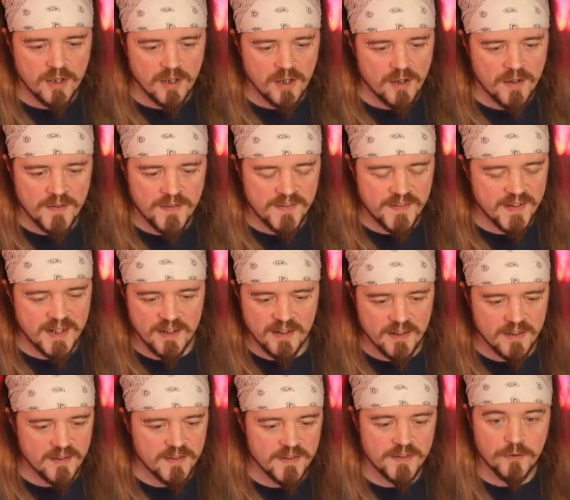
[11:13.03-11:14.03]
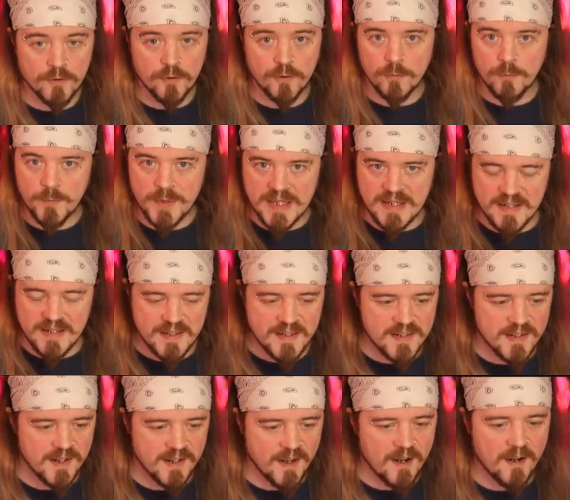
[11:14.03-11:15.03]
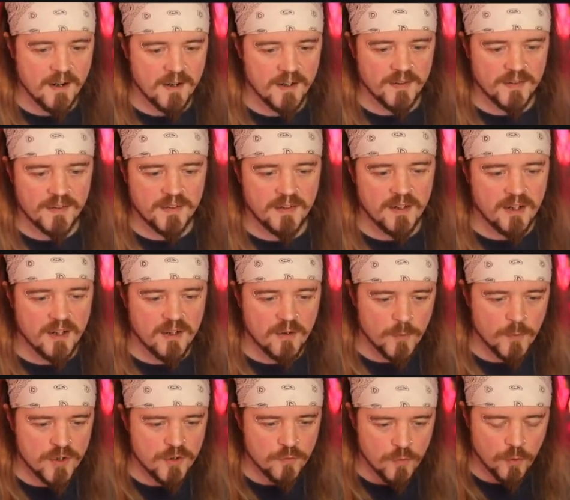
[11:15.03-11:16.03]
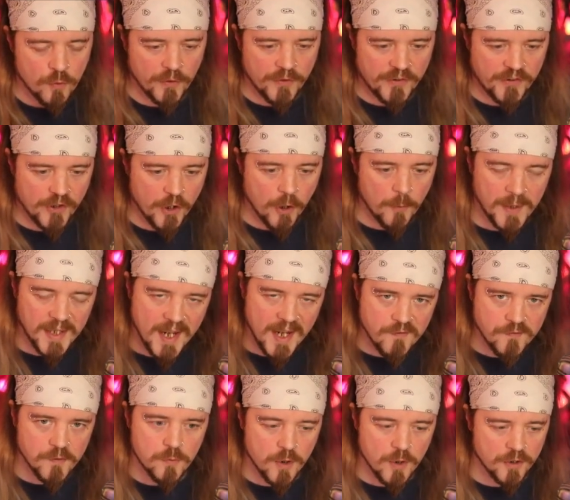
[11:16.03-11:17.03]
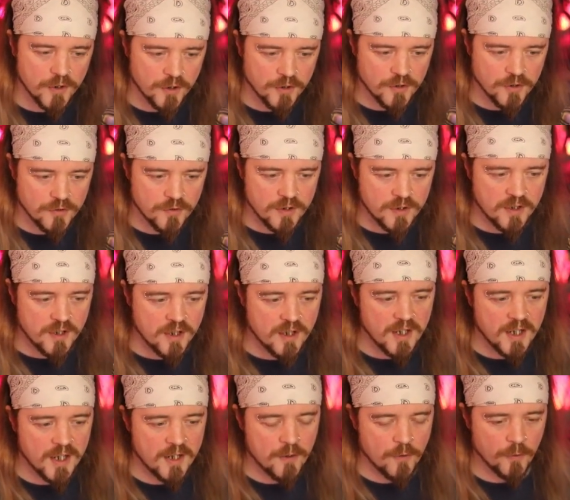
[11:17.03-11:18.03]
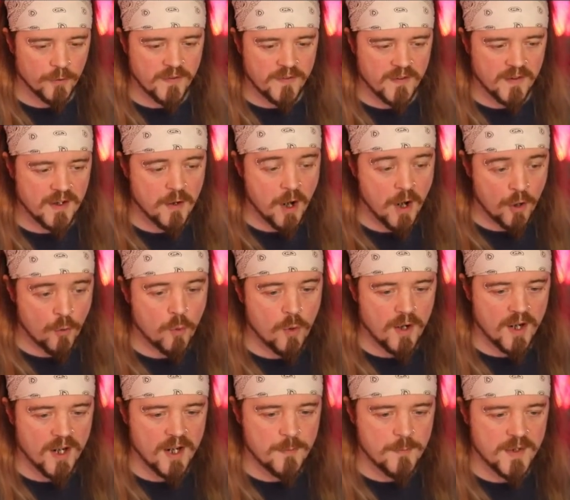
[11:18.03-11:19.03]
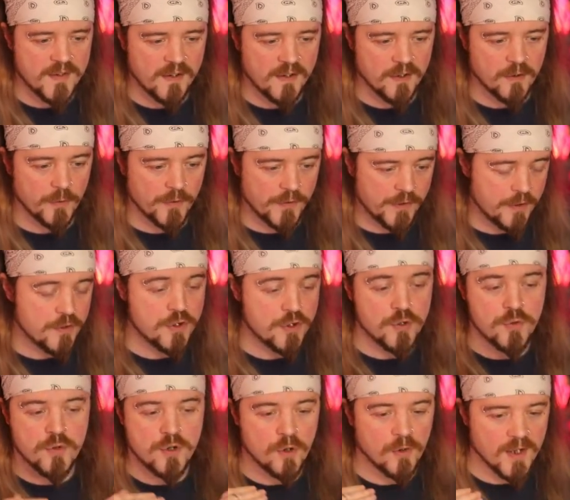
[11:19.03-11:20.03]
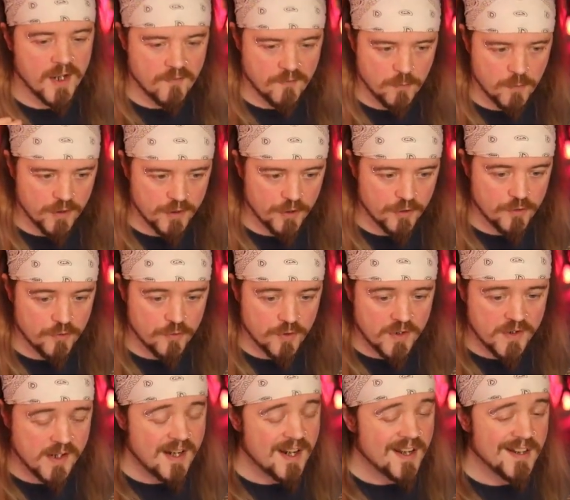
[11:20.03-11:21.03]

Zirs, your Beasts in Ice, which are all sub-level 100, in order to acquire materials to do your level 100s.